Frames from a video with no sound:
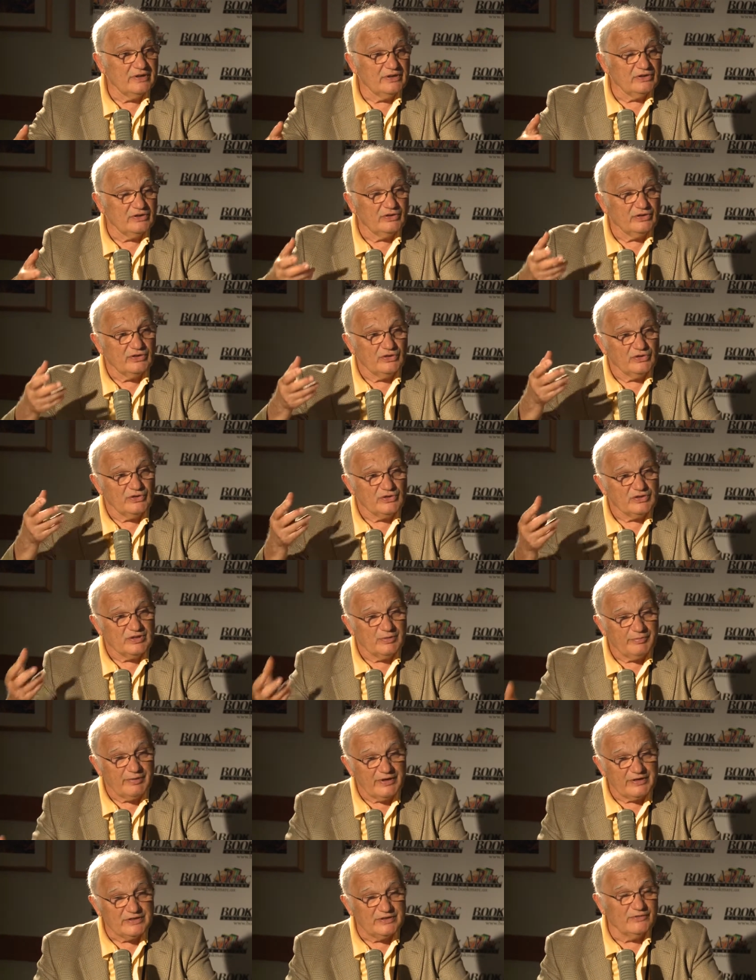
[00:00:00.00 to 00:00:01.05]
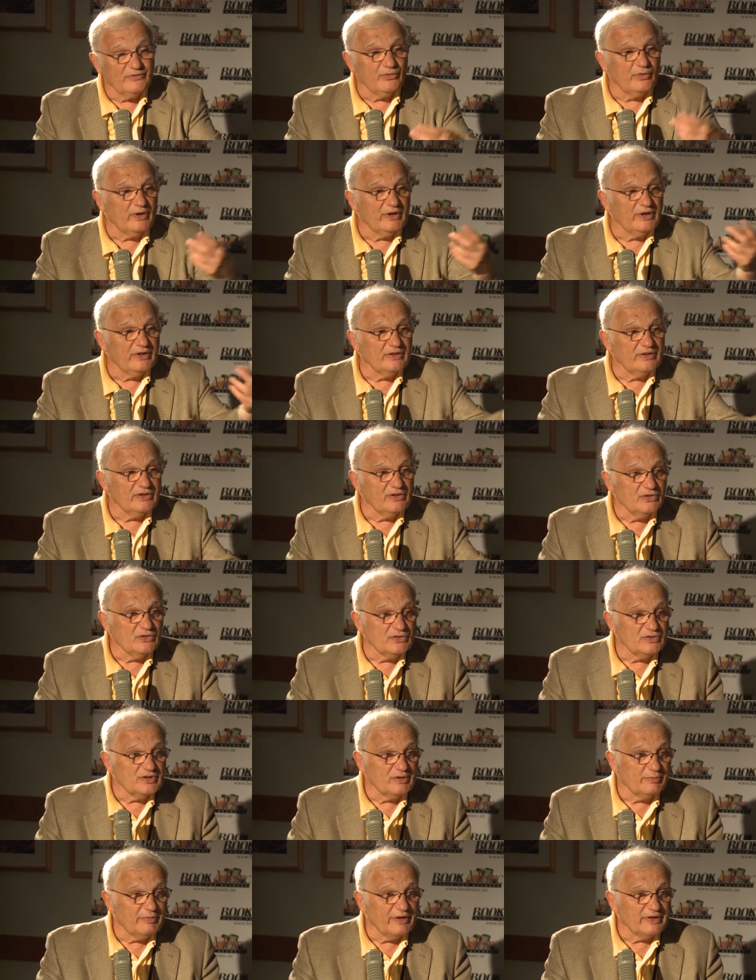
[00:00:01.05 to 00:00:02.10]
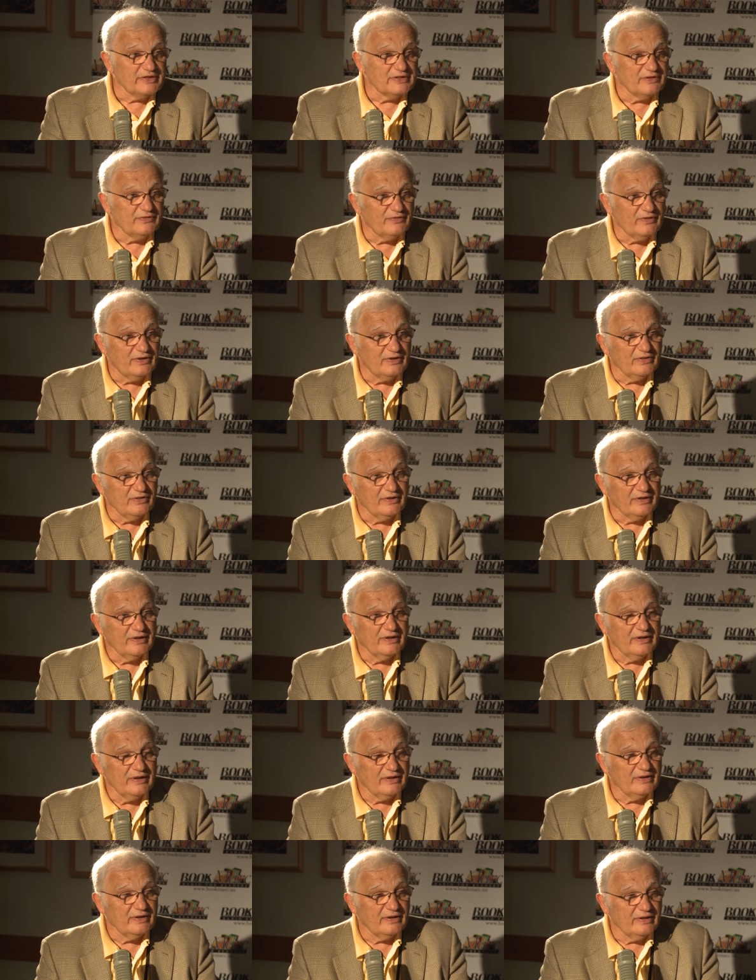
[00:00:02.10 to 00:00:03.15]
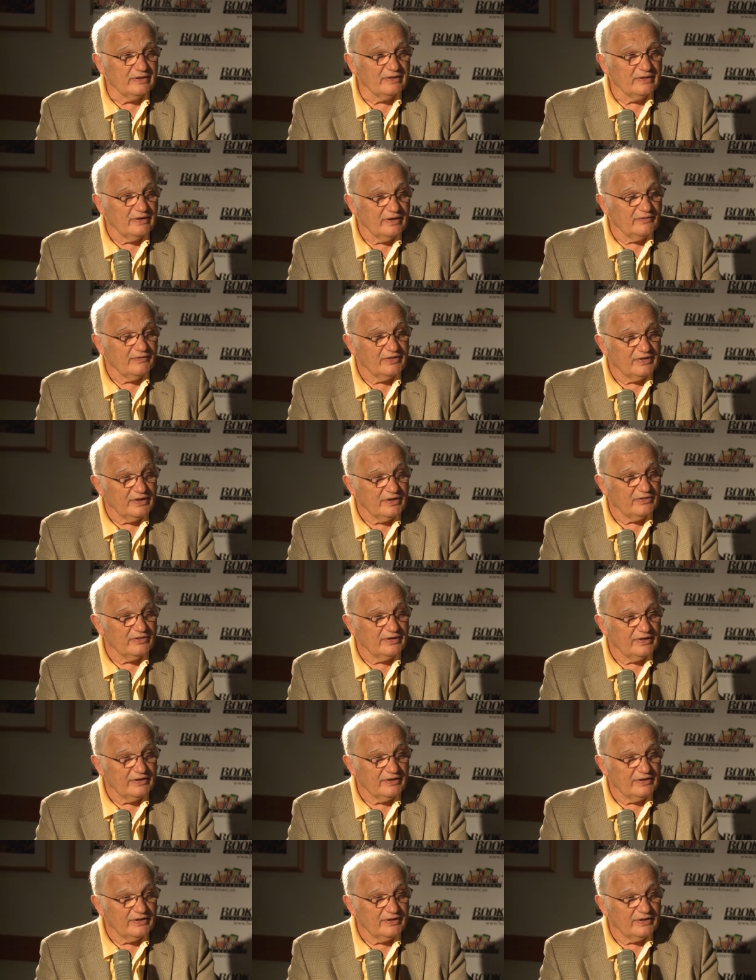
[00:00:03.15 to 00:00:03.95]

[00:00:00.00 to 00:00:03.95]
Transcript: You know, you use the best of one and you use the best of other, uh, of the other.